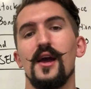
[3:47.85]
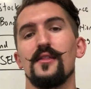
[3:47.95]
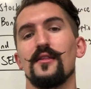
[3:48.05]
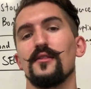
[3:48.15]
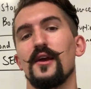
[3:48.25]

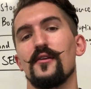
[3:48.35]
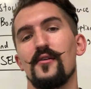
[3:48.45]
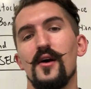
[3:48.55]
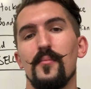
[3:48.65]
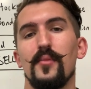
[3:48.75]
and then
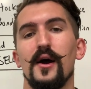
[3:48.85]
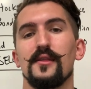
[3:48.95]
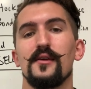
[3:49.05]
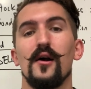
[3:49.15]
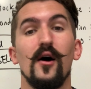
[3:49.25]
later by
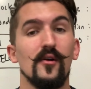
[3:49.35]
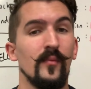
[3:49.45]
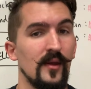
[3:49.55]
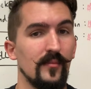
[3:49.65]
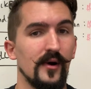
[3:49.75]
the
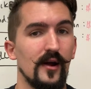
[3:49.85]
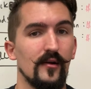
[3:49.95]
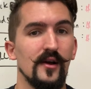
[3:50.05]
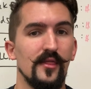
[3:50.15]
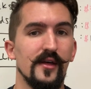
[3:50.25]
Ottoman Empire,